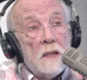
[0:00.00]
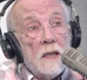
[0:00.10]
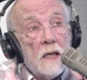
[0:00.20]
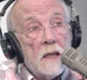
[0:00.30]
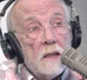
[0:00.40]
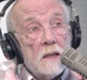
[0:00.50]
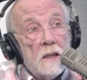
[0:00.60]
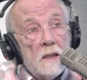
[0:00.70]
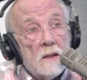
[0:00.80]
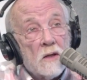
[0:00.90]
And
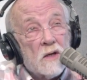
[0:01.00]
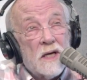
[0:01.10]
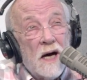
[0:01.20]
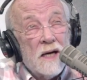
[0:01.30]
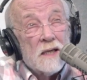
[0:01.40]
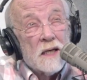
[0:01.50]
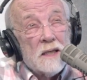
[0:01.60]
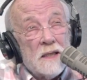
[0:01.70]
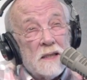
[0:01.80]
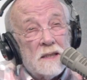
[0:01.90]
her
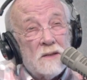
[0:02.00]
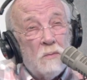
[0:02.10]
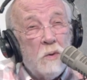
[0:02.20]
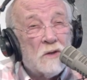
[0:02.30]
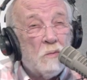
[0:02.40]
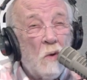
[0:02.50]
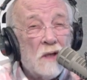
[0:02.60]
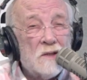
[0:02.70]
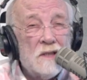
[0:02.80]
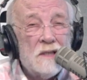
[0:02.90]
godliness, which
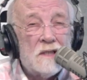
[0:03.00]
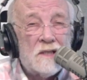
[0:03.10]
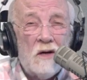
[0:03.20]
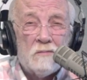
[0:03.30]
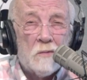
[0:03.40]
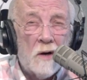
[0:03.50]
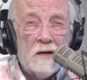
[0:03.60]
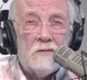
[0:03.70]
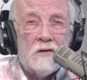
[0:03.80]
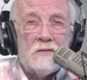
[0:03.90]
wasn't
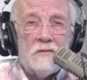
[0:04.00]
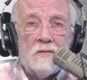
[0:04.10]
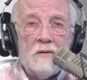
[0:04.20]
self-righteous,